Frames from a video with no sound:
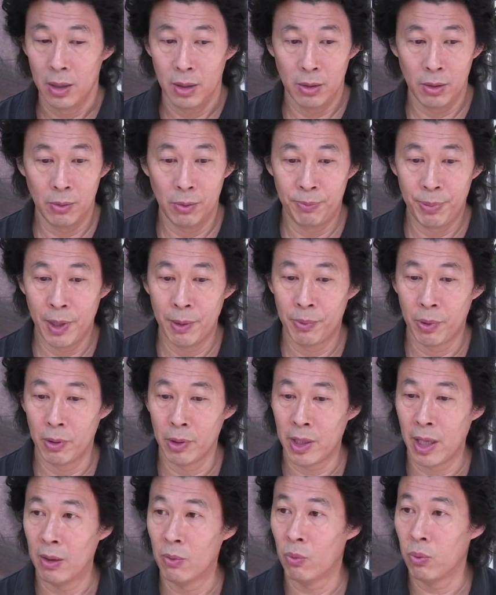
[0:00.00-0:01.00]
You know,
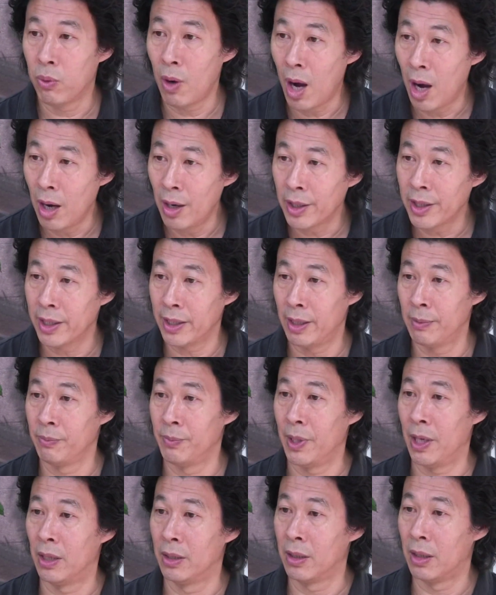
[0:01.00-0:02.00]
people can walk, can
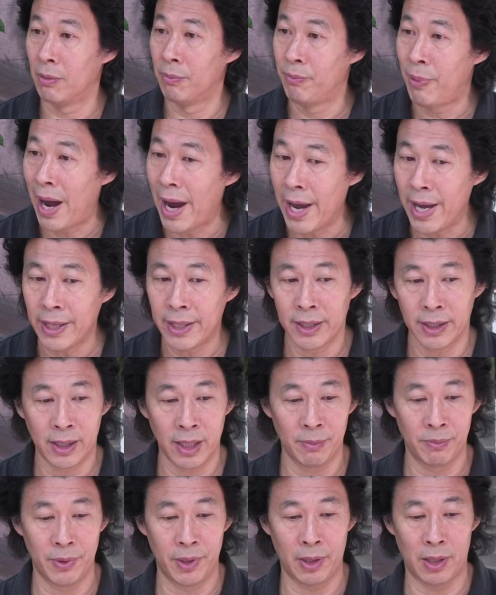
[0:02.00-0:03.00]
be on their bike,
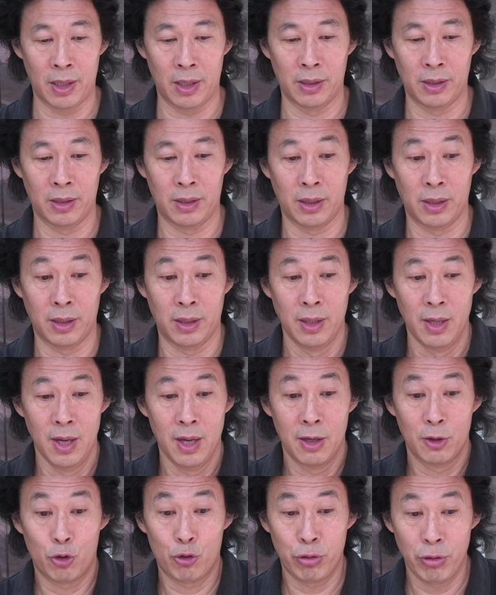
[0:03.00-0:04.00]
can be on the
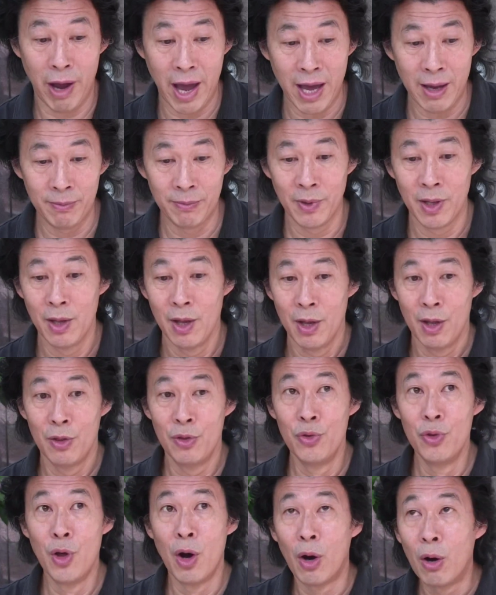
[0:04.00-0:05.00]
tram,
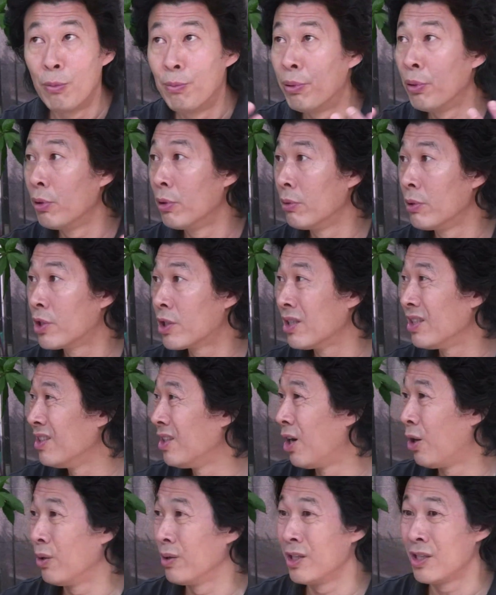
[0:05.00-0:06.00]
no pollution,
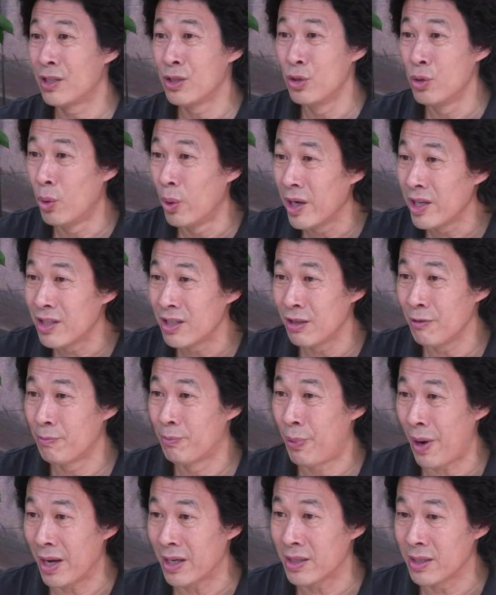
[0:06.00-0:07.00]
no these noisy
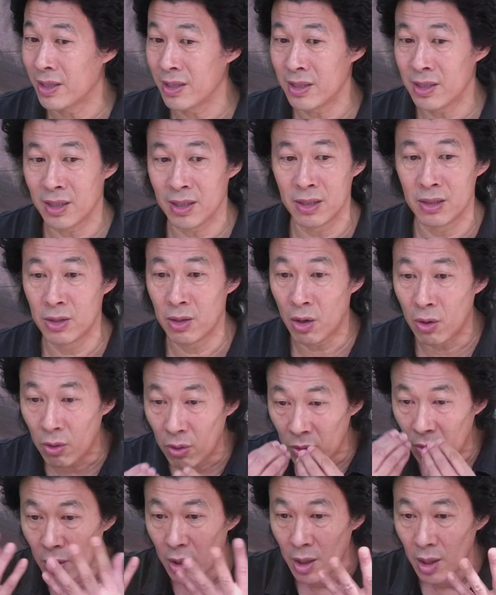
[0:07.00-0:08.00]
buses, and
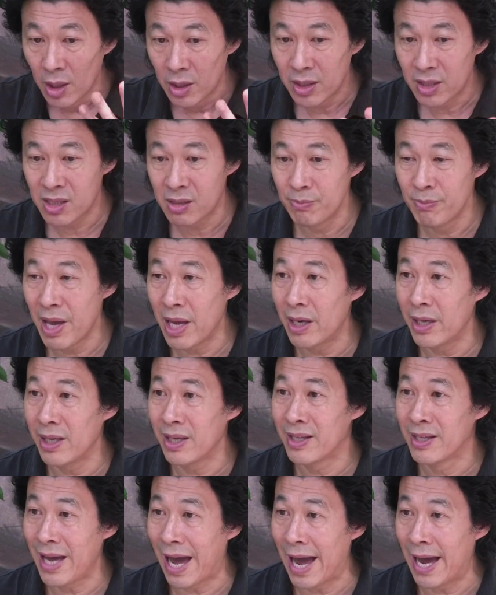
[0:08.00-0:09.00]
no the
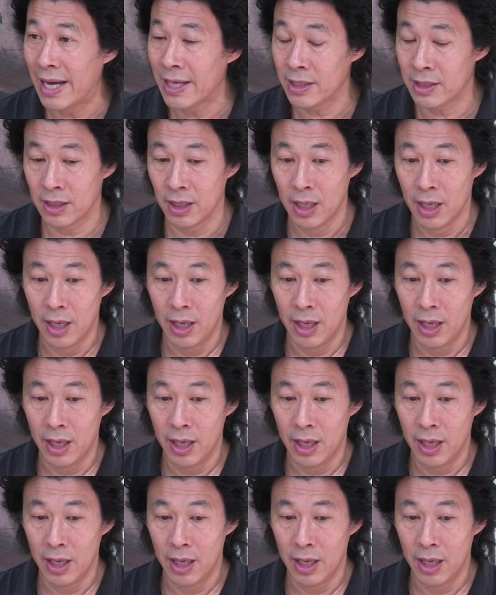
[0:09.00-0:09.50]
smelly gas.